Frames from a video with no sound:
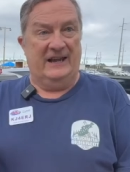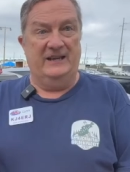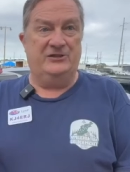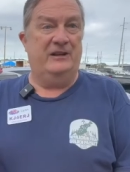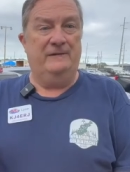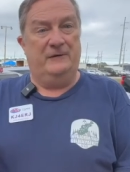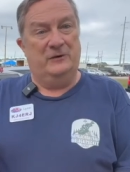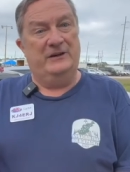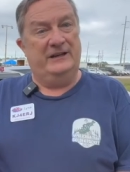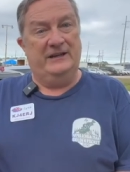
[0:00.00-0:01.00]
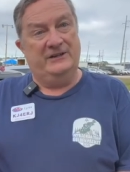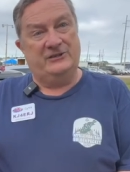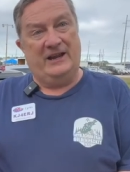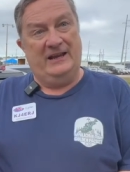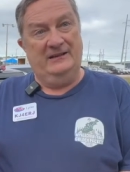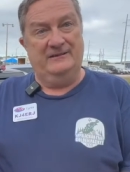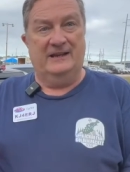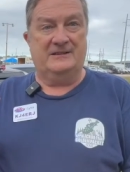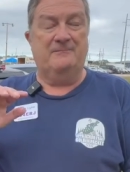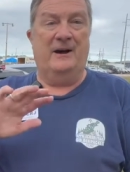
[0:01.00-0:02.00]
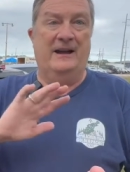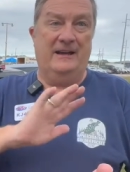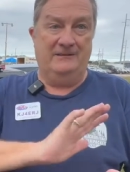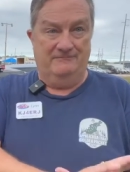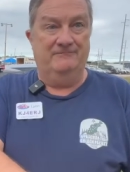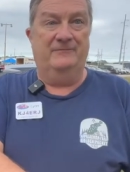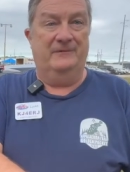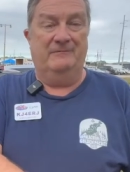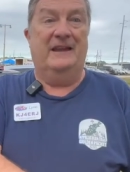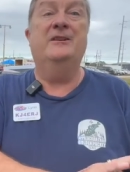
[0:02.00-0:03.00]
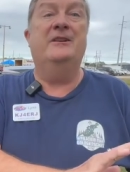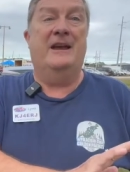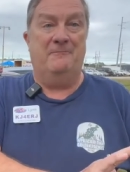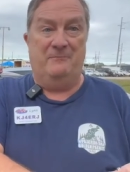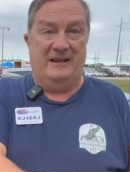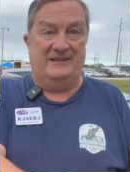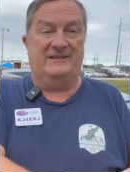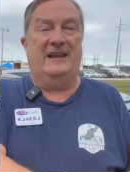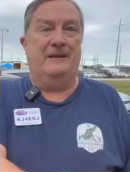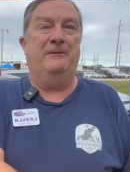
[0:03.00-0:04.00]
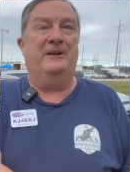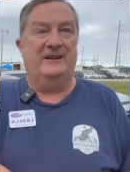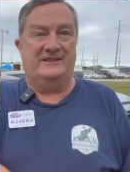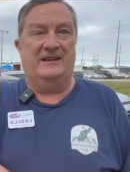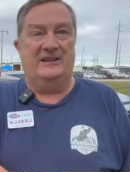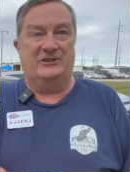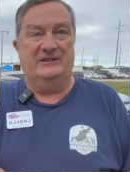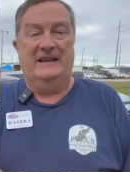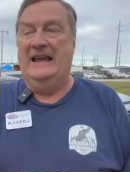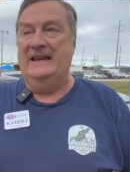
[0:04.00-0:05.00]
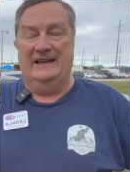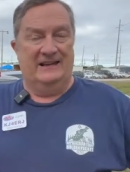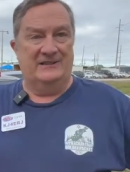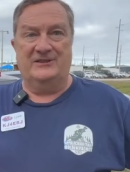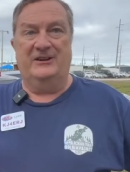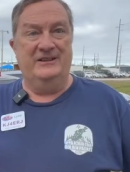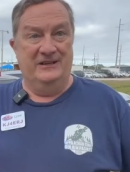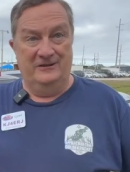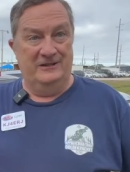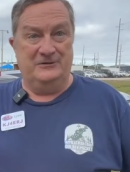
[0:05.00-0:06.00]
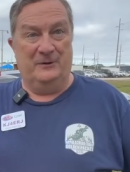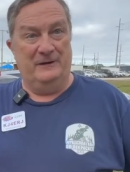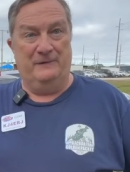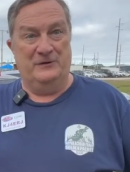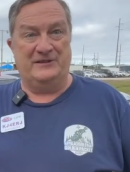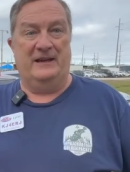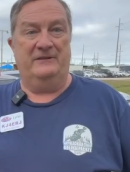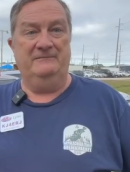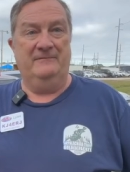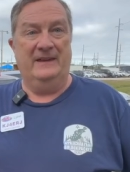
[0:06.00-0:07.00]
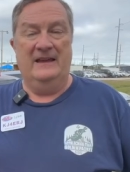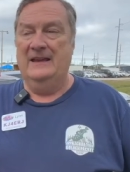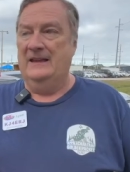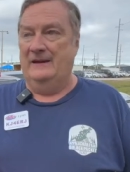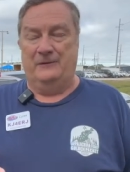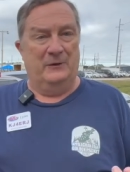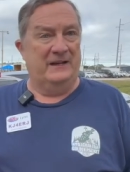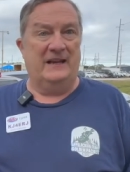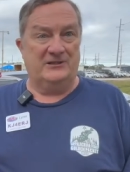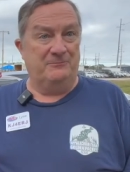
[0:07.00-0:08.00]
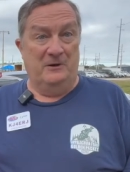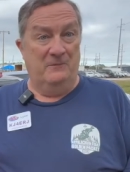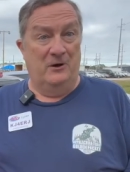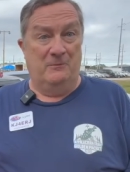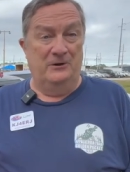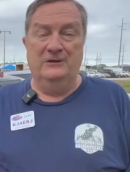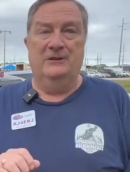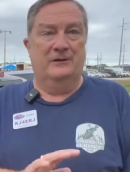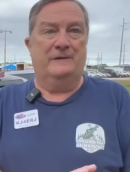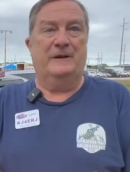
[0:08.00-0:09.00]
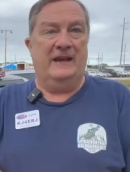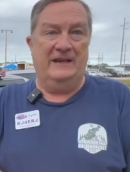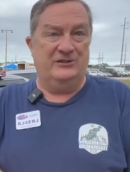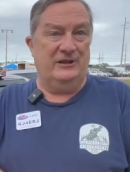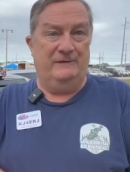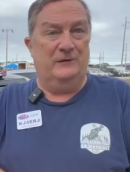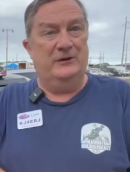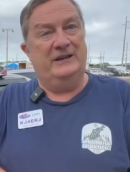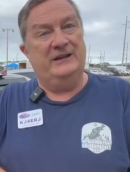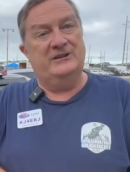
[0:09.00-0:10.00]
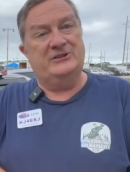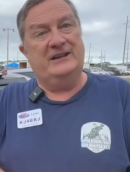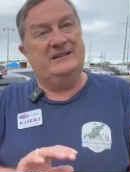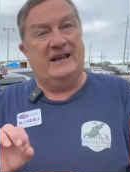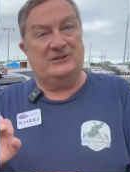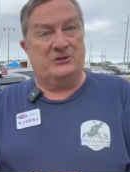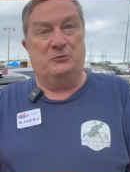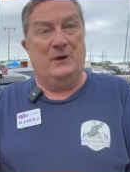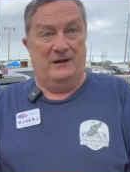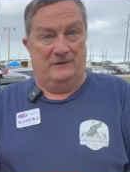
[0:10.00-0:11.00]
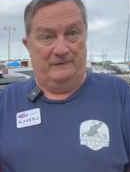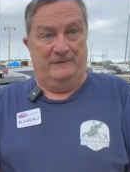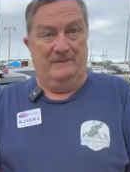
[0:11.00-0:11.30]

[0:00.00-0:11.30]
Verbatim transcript: KJ4ERJ. That's my internet-based APRS station. It's on nearly 24-7. If you want to catch me mobile, look for KJ4ERJ-12